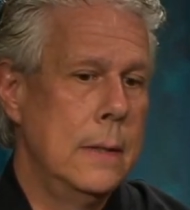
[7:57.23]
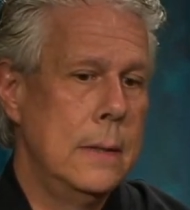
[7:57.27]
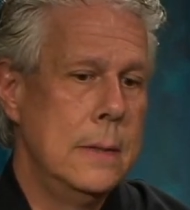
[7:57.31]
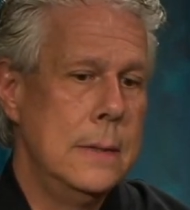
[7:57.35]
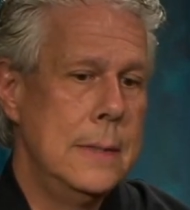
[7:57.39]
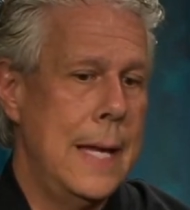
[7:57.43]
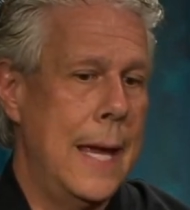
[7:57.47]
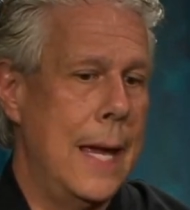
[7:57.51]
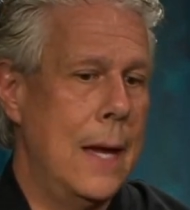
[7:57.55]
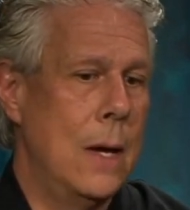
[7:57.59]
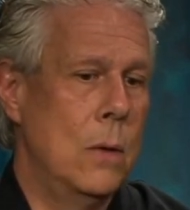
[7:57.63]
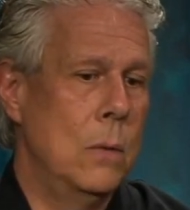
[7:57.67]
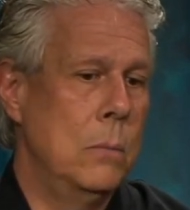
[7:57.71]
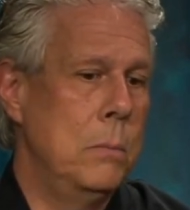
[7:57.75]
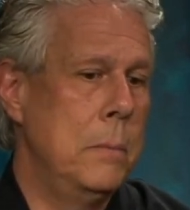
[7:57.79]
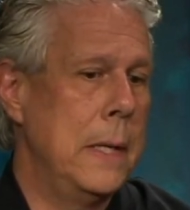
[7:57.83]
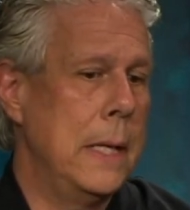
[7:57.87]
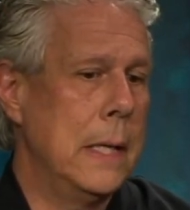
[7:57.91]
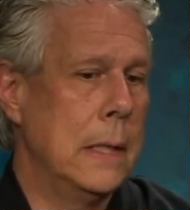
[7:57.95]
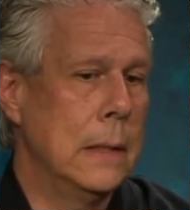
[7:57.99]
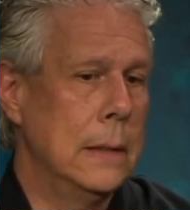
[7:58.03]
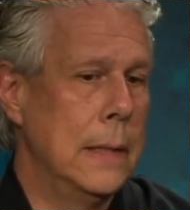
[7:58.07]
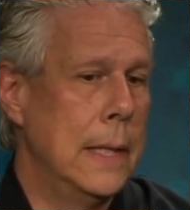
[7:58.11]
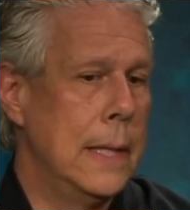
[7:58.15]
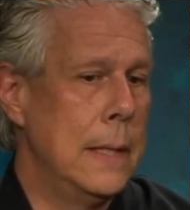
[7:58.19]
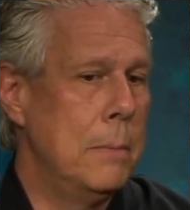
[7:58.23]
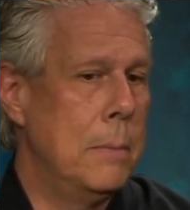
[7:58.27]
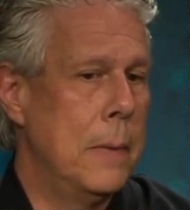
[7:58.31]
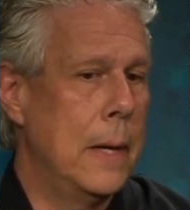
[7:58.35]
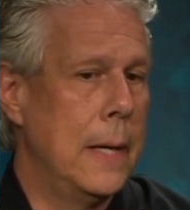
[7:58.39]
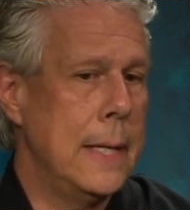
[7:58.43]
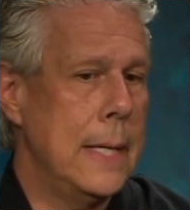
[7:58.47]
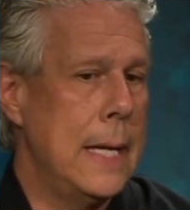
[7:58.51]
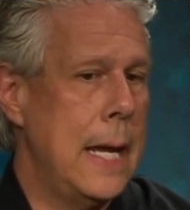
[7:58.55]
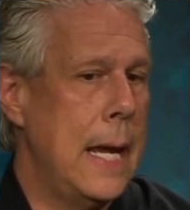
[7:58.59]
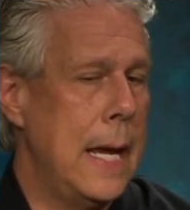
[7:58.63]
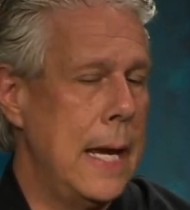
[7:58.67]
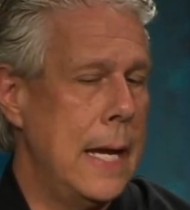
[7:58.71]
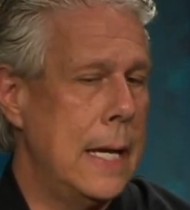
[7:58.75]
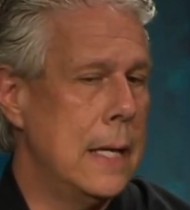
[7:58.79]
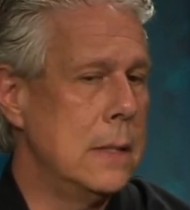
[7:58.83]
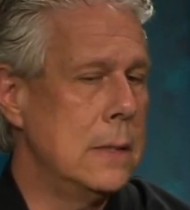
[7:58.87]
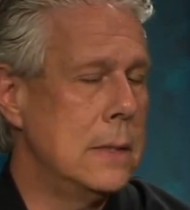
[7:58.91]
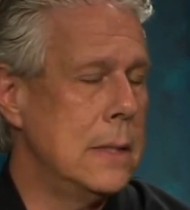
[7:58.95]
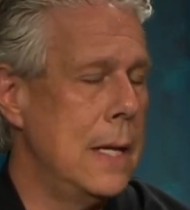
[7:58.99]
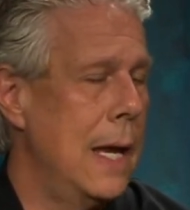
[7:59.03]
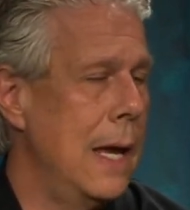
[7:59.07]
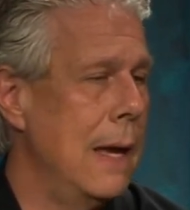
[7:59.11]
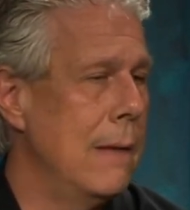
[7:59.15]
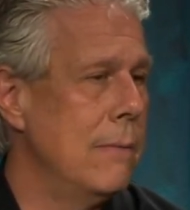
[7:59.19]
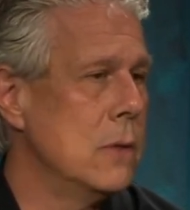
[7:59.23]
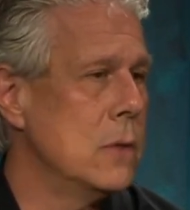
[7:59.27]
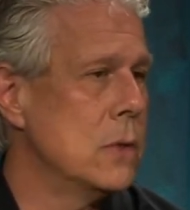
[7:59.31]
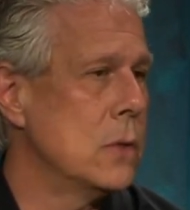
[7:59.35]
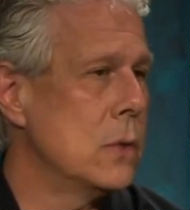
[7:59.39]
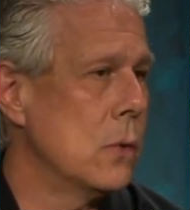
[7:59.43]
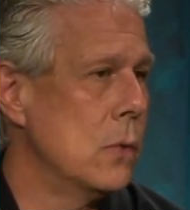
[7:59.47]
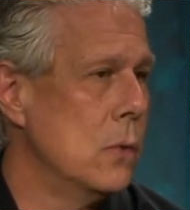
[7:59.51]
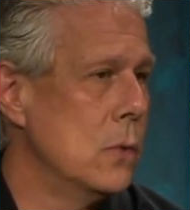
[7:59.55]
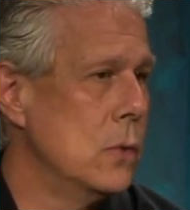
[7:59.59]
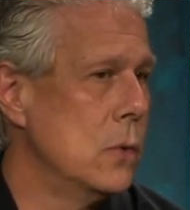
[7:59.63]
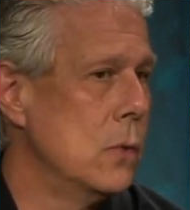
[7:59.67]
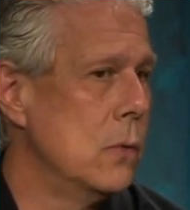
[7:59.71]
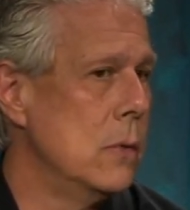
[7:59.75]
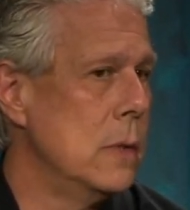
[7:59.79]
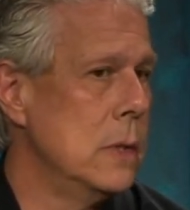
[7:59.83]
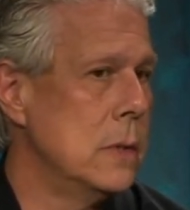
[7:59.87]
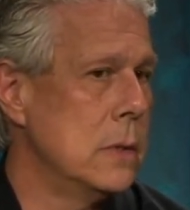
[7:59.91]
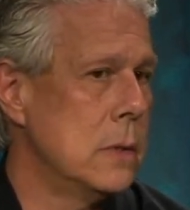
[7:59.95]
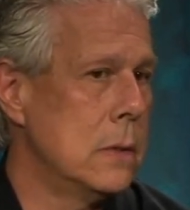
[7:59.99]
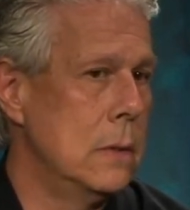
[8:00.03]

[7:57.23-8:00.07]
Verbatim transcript: down, being led by hand to have his surgery